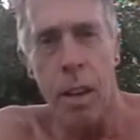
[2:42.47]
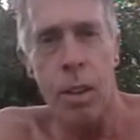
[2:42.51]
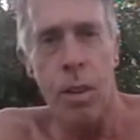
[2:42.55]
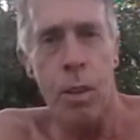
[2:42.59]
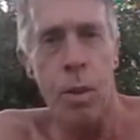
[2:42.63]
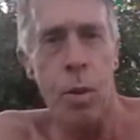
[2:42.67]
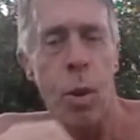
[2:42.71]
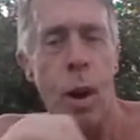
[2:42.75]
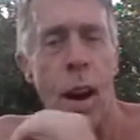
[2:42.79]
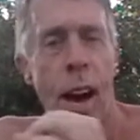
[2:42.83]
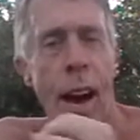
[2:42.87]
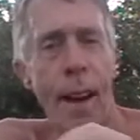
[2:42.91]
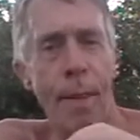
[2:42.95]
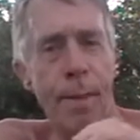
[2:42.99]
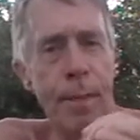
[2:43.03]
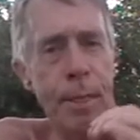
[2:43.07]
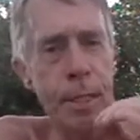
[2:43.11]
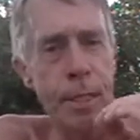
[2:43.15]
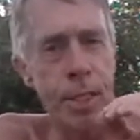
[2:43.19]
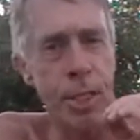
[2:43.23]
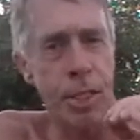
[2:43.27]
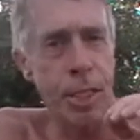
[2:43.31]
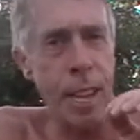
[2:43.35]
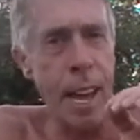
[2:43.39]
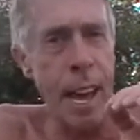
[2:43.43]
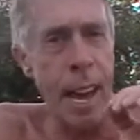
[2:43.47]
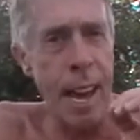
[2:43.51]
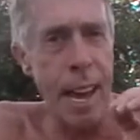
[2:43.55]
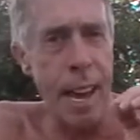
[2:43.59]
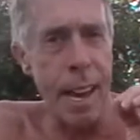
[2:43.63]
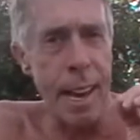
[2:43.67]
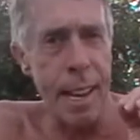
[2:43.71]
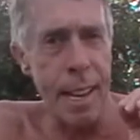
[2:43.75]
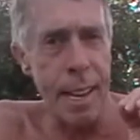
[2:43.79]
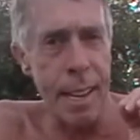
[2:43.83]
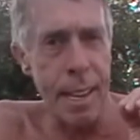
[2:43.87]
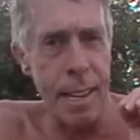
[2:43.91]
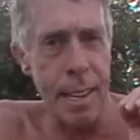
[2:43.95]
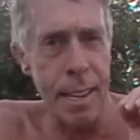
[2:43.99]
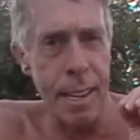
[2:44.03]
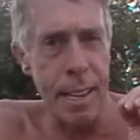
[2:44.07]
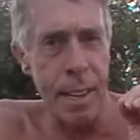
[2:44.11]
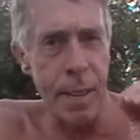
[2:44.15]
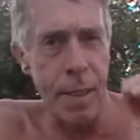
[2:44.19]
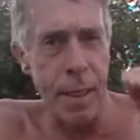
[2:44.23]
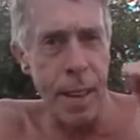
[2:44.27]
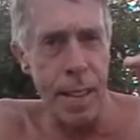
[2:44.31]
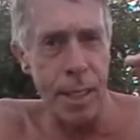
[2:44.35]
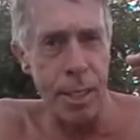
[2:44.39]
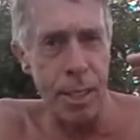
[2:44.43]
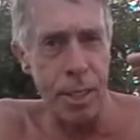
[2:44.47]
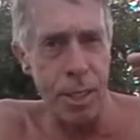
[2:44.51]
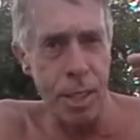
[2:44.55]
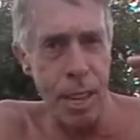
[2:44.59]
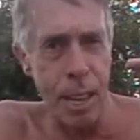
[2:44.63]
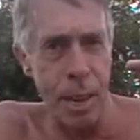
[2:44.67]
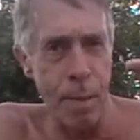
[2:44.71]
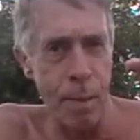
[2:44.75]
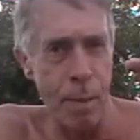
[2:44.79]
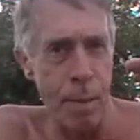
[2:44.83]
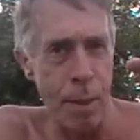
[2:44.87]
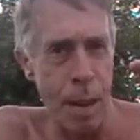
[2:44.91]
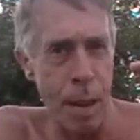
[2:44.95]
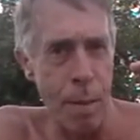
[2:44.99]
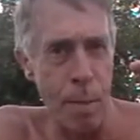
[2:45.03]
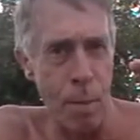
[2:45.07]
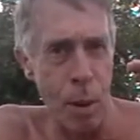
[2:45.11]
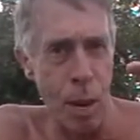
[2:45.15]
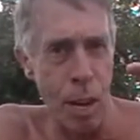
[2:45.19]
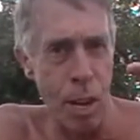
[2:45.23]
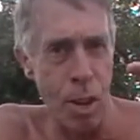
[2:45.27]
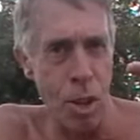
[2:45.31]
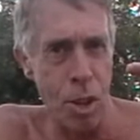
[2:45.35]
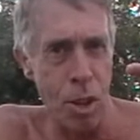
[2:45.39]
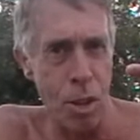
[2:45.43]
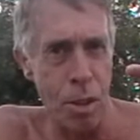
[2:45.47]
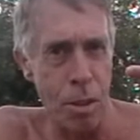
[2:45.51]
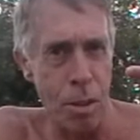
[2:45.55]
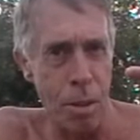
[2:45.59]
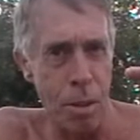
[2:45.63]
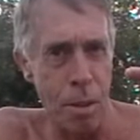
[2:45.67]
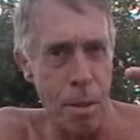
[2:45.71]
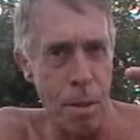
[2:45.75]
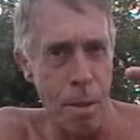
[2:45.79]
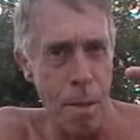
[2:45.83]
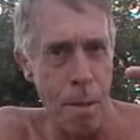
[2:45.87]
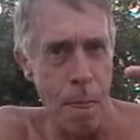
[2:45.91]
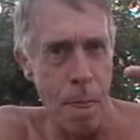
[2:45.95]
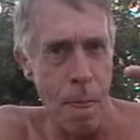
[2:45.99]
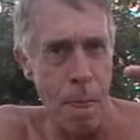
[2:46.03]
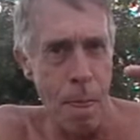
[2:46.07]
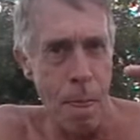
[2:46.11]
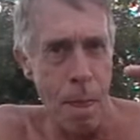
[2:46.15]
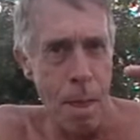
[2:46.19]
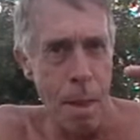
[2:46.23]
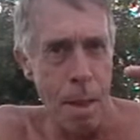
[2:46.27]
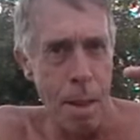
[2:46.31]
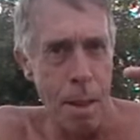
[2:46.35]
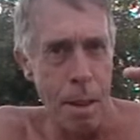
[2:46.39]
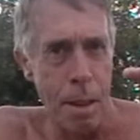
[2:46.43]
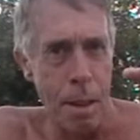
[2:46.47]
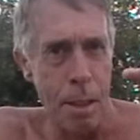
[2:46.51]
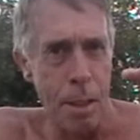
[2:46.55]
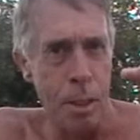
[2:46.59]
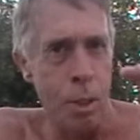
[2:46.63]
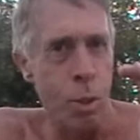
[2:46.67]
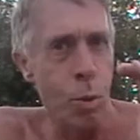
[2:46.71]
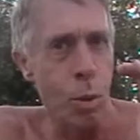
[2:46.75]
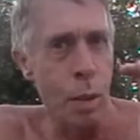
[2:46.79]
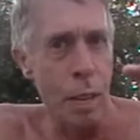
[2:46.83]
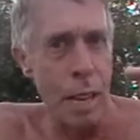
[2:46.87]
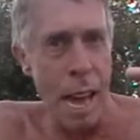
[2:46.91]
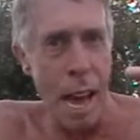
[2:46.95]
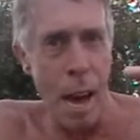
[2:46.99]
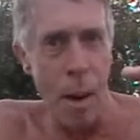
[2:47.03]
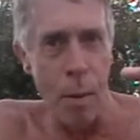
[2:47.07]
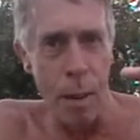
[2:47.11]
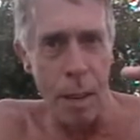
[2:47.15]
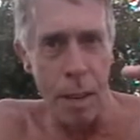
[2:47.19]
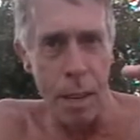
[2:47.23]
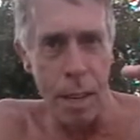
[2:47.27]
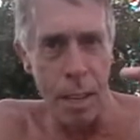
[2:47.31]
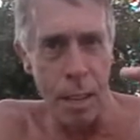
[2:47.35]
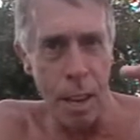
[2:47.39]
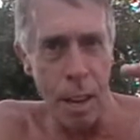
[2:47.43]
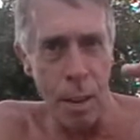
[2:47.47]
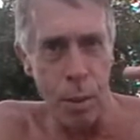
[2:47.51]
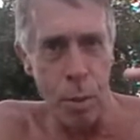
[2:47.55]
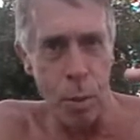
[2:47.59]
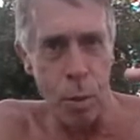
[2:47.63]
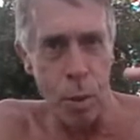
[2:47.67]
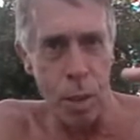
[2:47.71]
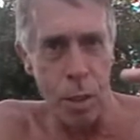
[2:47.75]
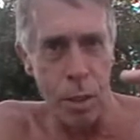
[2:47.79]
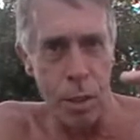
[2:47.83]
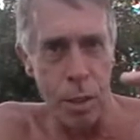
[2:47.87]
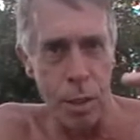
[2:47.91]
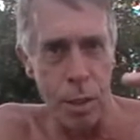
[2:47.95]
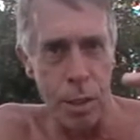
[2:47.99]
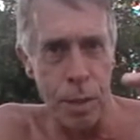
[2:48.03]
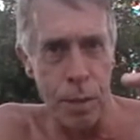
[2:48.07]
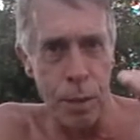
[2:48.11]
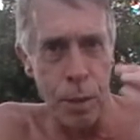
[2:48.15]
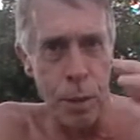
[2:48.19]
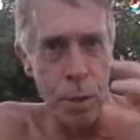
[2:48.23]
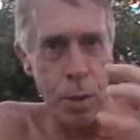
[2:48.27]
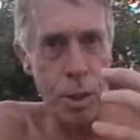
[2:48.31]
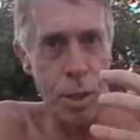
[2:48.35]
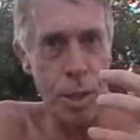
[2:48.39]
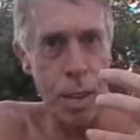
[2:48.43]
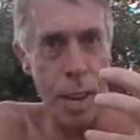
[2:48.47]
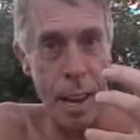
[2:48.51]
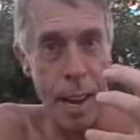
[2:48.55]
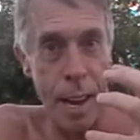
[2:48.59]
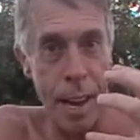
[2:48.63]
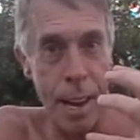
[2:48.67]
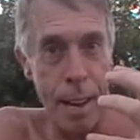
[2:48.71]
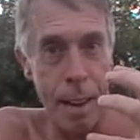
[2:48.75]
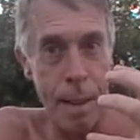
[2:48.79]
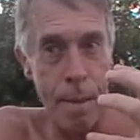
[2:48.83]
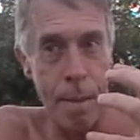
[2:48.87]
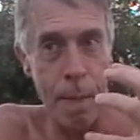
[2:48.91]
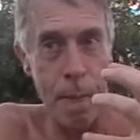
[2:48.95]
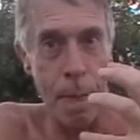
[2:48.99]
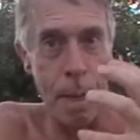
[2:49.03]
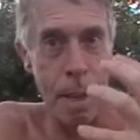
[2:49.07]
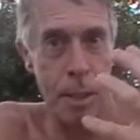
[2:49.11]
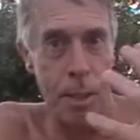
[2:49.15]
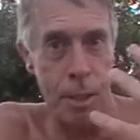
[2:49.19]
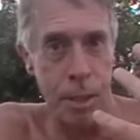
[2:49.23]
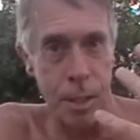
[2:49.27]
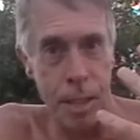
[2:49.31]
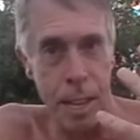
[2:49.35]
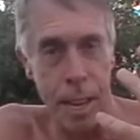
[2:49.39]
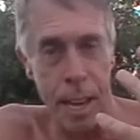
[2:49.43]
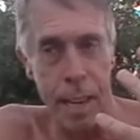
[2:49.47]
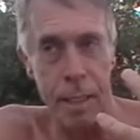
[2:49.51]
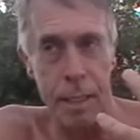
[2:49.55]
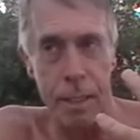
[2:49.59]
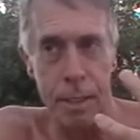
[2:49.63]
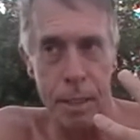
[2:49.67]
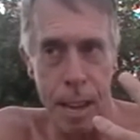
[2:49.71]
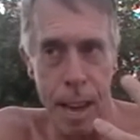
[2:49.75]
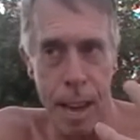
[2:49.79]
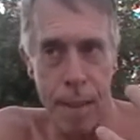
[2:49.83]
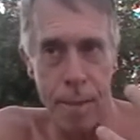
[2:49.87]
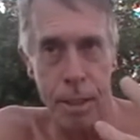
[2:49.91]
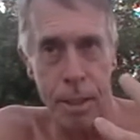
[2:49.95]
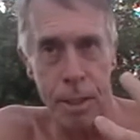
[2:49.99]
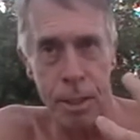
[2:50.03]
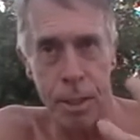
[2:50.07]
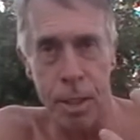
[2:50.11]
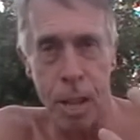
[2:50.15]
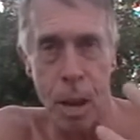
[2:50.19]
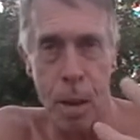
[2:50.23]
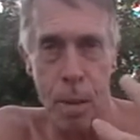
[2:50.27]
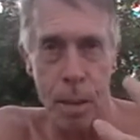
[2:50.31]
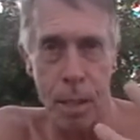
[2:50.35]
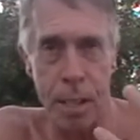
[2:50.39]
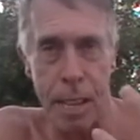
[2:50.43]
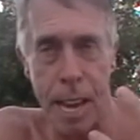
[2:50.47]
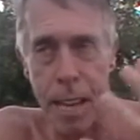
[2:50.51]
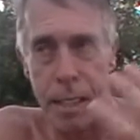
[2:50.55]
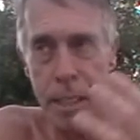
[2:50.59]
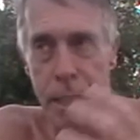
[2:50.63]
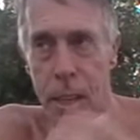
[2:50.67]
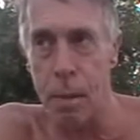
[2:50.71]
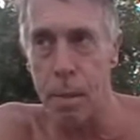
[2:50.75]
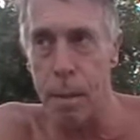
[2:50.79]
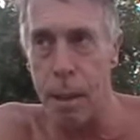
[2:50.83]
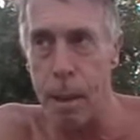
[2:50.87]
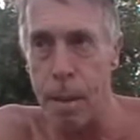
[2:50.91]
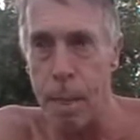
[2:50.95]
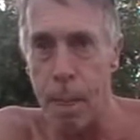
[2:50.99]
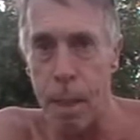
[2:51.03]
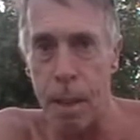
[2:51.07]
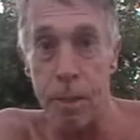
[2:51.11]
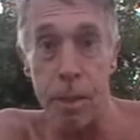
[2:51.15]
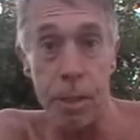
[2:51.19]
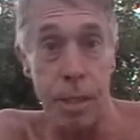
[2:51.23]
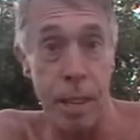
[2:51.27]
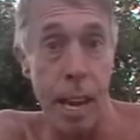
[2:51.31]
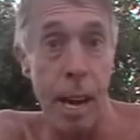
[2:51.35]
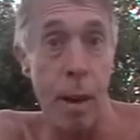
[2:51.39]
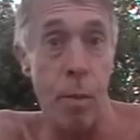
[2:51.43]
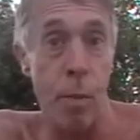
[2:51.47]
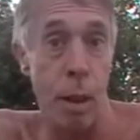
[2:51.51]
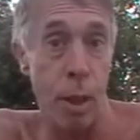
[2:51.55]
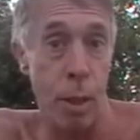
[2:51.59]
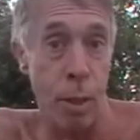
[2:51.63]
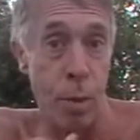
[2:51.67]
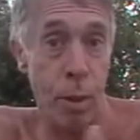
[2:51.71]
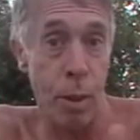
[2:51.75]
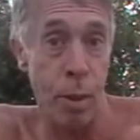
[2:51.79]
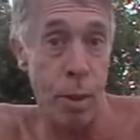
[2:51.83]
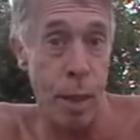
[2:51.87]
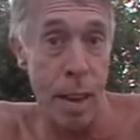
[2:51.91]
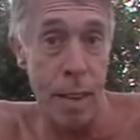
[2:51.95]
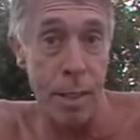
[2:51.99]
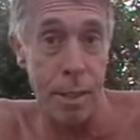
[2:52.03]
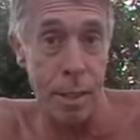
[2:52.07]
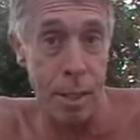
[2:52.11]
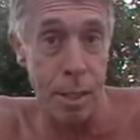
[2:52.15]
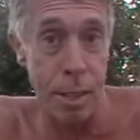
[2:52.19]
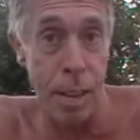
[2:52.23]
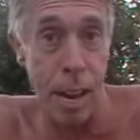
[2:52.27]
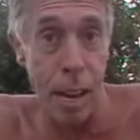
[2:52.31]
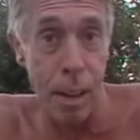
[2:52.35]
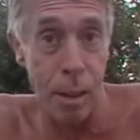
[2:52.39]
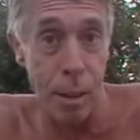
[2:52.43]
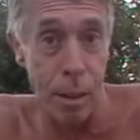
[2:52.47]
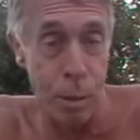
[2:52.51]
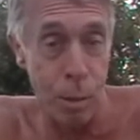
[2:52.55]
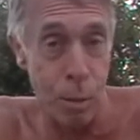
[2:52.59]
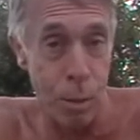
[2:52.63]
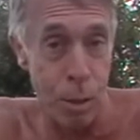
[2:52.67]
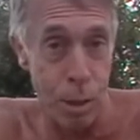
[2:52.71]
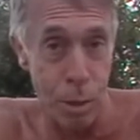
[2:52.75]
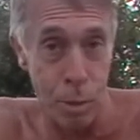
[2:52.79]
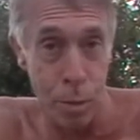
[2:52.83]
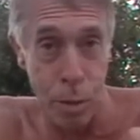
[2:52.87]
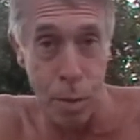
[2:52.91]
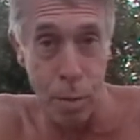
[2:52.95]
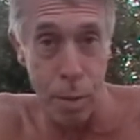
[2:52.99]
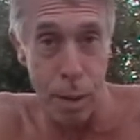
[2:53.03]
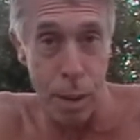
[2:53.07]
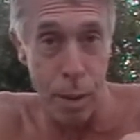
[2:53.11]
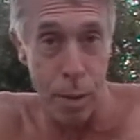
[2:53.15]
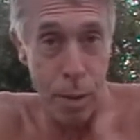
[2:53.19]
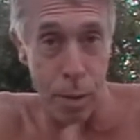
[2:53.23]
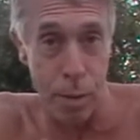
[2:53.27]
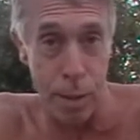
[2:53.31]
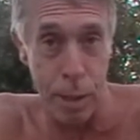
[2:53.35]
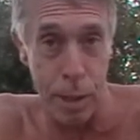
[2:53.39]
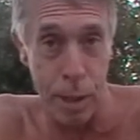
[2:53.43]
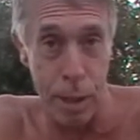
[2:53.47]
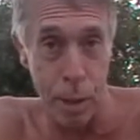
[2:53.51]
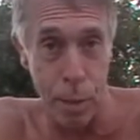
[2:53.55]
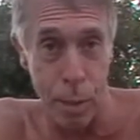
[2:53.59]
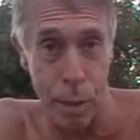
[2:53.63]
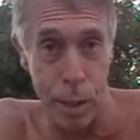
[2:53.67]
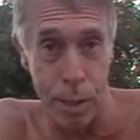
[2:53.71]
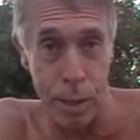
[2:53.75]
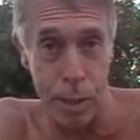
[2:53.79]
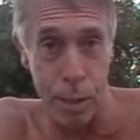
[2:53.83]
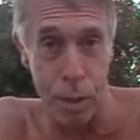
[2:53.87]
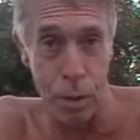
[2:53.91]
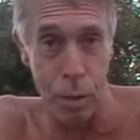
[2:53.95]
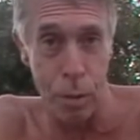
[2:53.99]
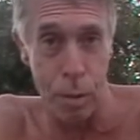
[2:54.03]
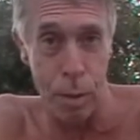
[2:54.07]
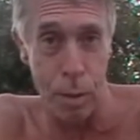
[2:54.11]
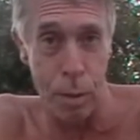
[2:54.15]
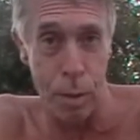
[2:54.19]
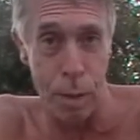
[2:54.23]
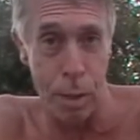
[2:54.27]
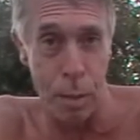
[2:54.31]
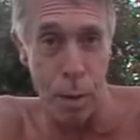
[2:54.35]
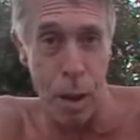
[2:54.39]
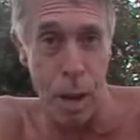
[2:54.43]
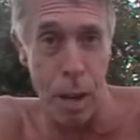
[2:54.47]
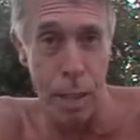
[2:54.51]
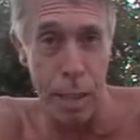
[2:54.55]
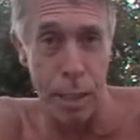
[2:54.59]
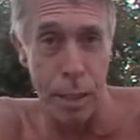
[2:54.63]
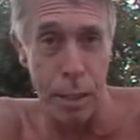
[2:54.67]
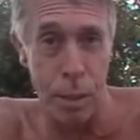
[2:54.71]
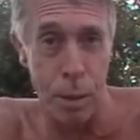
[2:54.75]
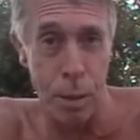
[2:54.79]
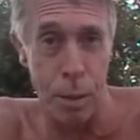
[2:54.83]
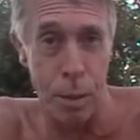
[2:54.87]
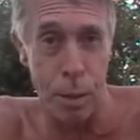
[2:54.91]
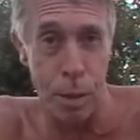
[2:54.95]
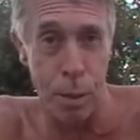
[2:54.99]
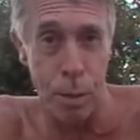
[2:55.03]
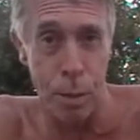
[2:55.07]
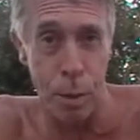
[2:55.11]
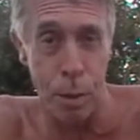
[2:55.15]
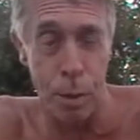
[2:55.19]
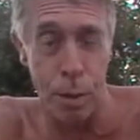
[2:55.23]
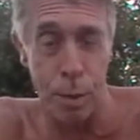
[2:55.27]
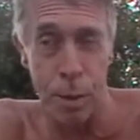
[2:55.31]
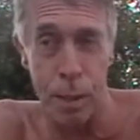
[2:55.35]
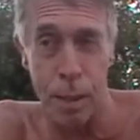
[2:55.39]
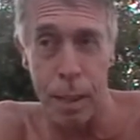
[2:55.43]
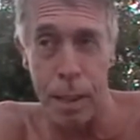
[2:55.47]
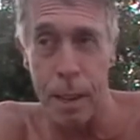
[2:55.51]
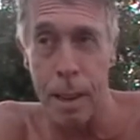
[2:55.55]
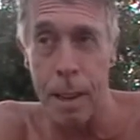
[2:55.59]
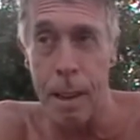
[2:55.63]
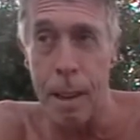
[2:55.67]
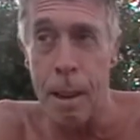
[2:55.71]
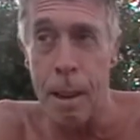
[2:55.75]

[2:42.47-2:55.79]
you have to stay in that same vibration to allow it. In other words, if you say, let's dumb it down a little bit. Let's say I want $3,000, which is what my other video was that you've been responding to so beautifully.